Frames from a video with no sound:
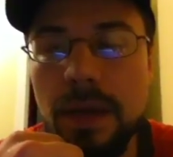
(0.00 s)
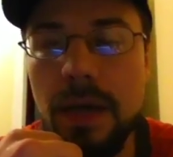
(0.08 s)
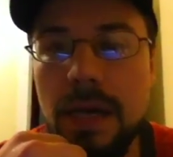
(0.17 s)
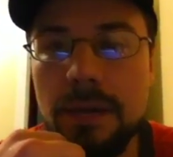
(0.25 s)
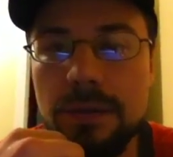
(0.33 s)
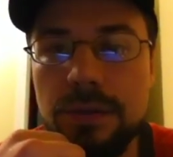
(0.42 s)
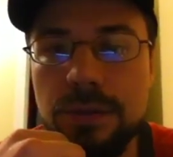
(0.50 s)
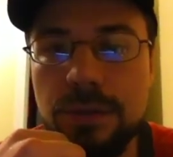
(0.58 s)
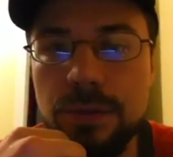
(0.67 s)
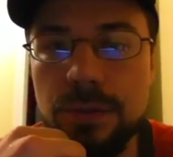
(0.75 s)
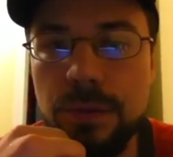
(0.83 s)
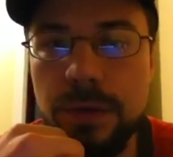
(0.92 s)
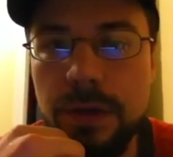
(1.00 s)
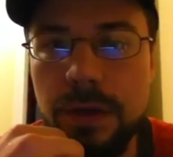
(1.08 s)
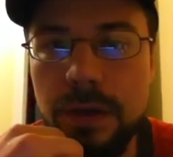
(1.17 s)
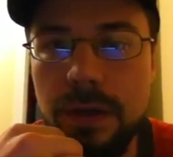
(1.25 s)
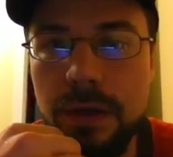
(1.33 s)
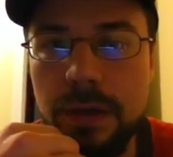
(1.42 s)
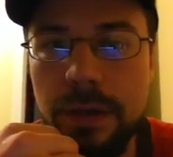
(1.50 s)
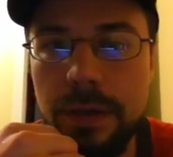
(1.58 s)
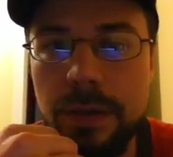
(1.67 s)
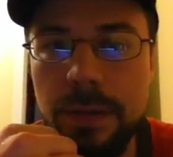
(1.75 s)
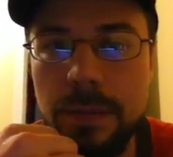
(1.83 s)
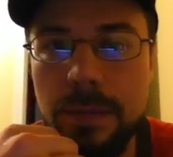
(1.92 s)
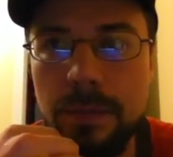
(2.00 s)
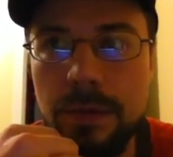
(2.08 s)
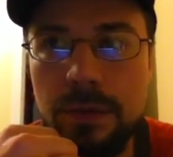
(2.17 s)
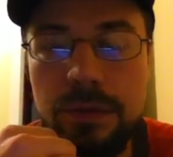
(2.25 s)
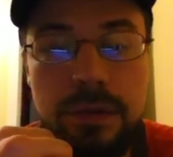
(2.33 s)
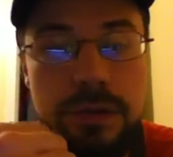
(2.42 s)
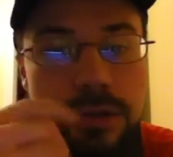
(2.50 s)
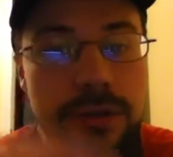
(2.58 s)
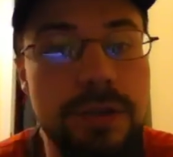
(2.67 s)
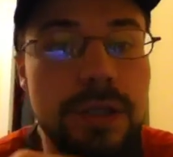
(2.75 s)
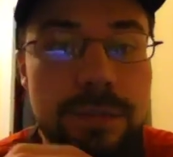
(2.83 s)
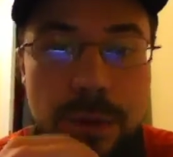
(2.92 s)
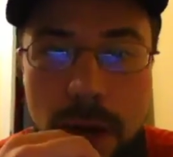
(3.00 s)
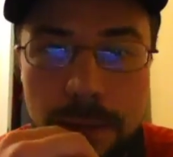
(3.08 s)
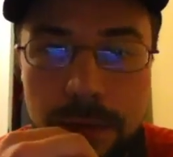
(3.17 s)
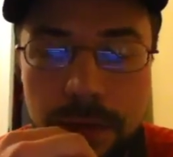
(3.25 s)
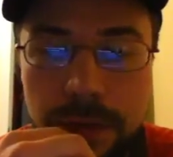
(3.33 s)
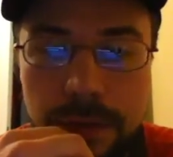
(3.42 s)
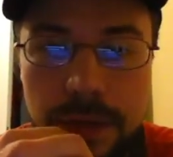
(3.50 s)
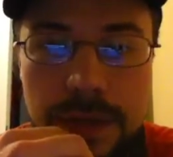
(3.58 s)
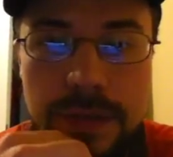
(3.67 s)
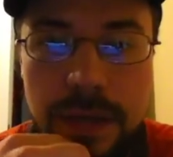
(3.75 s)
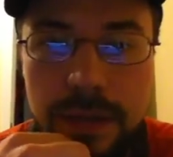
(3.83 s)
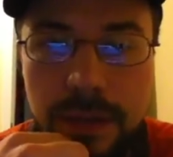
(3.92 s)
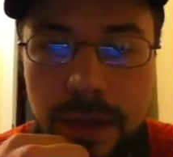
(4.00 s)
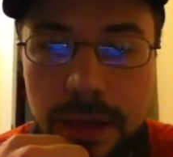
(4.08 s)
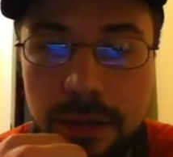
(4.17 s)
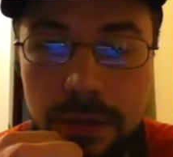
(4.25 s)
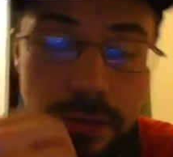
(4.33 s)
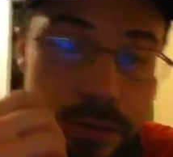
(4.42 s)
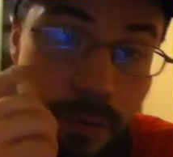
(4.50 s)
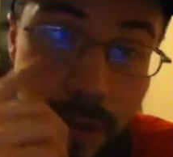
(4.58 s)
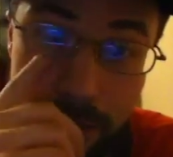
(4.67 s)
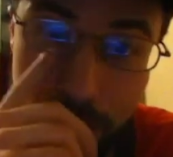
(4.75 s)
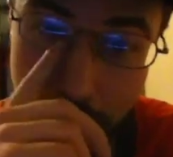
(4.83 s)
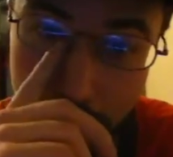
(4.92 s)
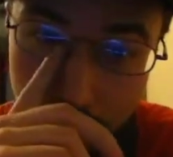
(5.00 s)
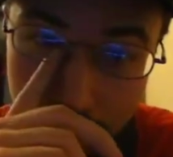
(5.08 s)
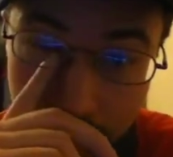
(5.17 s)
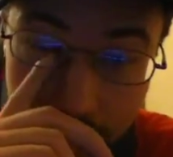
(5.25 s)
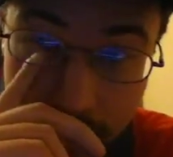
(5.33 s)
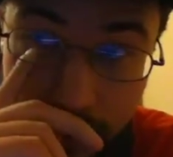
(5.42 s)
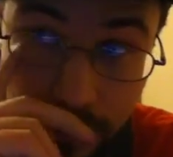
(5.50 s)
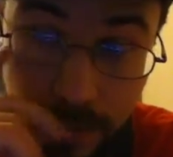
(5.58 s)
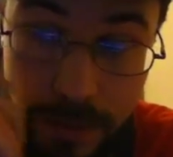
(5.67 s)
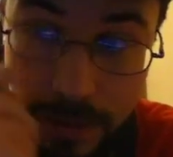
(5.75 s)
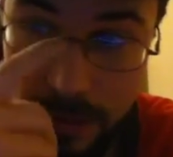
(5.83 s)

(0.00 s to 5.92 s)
how to use logistics properly, things like that, and also how to handle criticism.